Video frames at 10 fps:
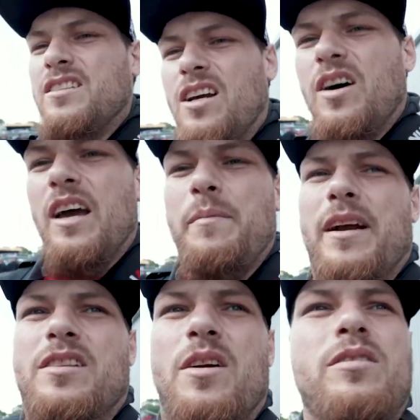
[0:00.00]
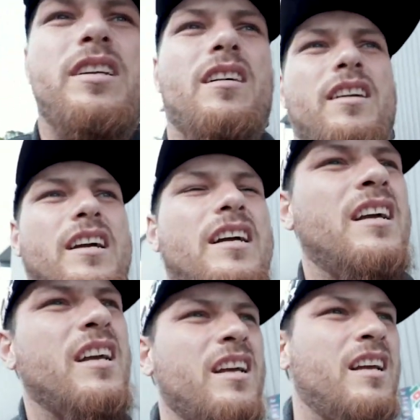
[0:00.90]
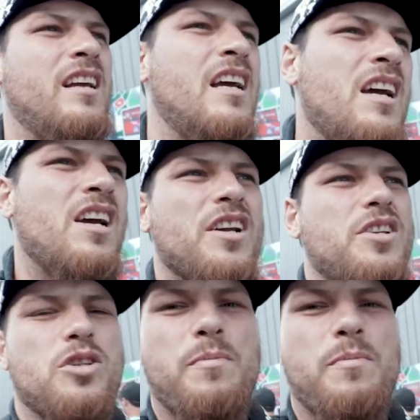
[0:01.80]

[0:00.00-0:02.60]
So heading back to the hotel, gonna do